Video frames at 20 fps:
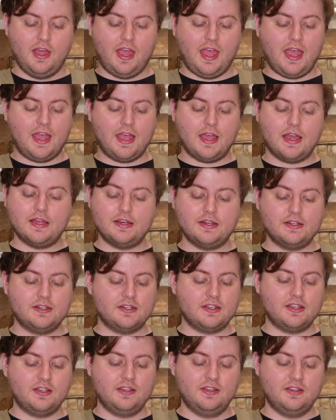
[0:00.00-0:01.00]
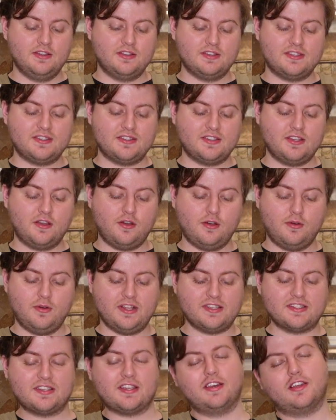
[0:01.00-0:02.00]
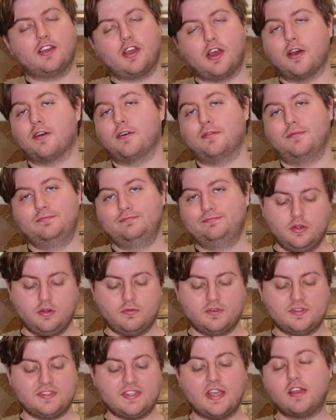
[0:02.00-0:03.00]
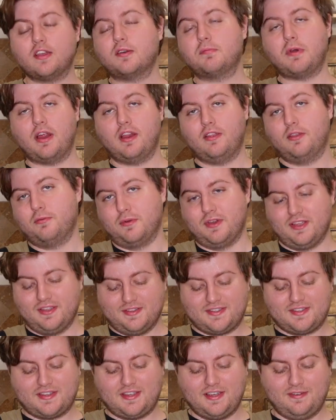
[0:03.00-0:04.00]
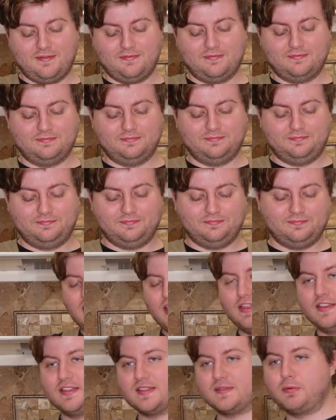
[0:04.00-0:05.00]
And so it's gonna go. We're saying goodbye to the whisk in this